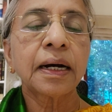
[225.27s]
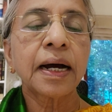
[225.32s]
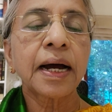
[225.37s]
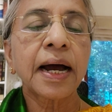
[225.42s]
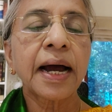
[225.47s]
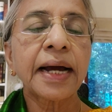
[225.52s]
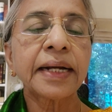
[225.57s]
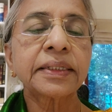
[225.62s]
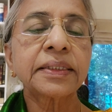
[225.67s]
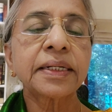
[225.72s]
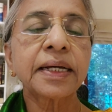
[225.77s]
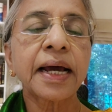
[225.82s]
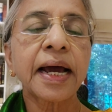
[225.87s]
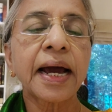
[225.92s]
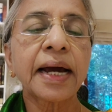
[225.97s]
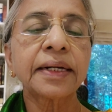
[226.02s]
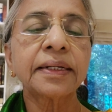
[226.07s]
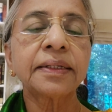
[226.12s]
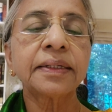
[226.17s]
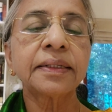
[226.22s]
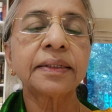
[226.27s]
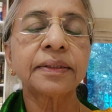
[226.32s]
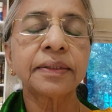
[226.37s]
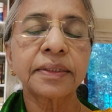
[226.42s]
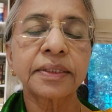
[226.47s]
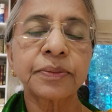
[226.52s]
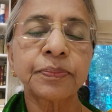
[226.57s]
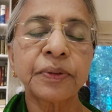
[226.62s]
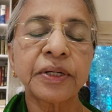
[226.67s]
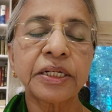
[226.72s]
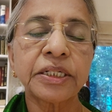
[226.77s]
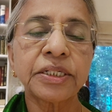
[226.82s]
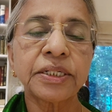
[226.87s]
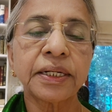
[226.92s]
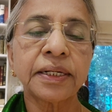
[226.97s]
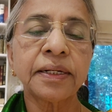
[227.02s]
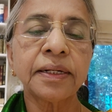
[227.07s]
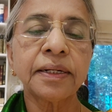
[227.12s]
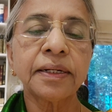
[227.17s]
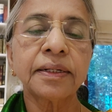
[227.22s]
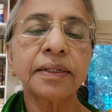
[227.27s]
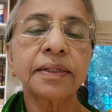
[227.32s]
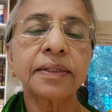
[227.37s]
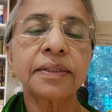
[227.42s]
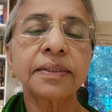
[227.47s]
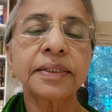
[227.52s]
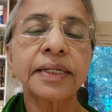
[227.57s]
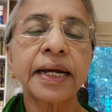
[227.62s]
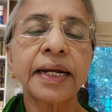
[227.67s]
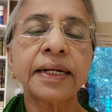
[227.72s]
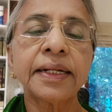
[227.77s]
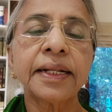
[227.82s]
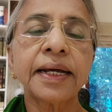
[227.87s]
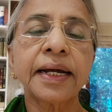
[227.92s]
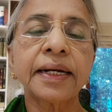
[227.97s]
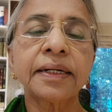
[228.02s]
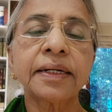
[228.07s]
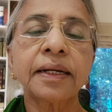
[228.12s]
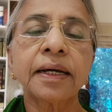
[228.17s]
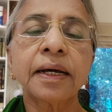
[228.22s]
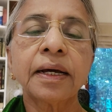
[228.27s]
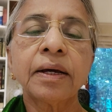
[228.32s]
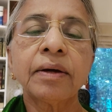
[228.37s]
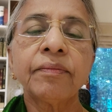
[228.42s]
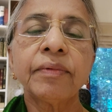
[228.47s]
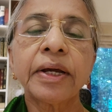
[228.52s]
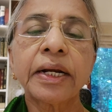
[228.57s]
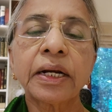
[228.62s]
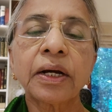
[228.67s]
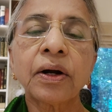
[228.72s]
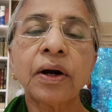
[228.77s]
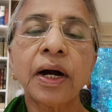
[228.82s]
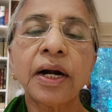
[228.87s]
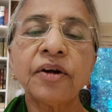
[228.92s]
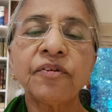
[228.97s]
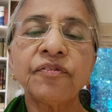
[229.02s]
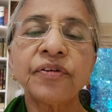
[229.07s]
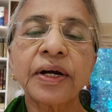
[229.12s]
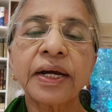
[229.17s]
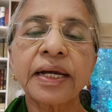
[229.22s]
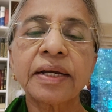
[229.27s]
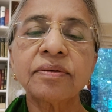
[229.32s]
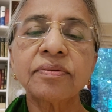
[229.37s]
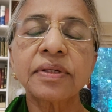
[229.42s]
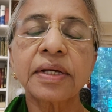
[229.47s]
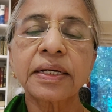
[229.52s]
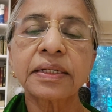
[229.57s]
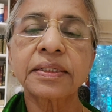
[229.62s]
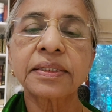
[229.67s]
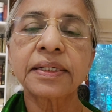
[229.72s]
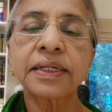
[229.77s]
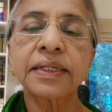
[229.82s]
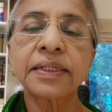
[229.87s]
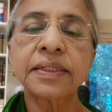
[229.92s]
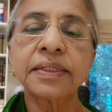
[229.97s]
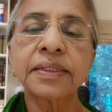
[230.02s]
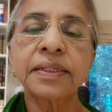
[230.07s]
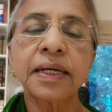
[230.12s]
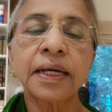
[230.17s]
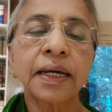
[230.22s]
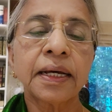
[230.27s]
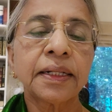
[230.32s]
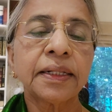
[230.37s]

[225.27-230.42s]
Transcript: Haddon Spurgeon said that when God forgives our sins,